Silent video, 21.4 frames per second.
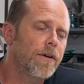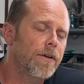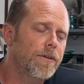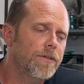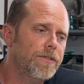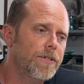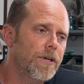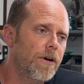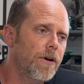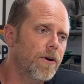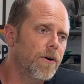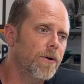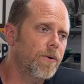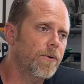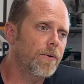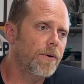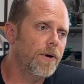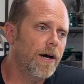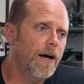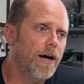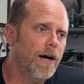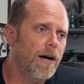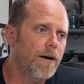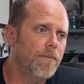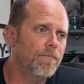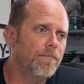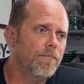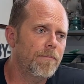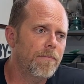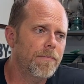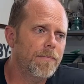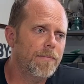So
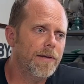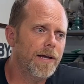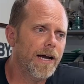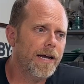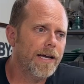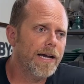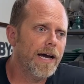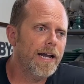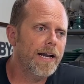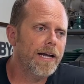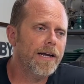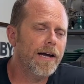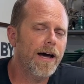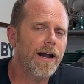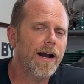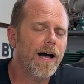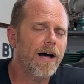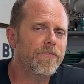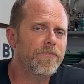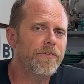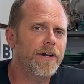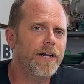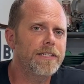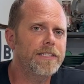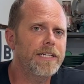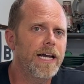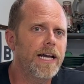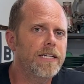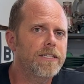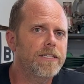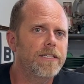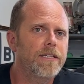I kind of got off on a
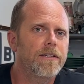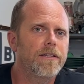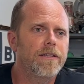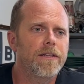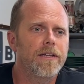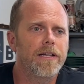tangent.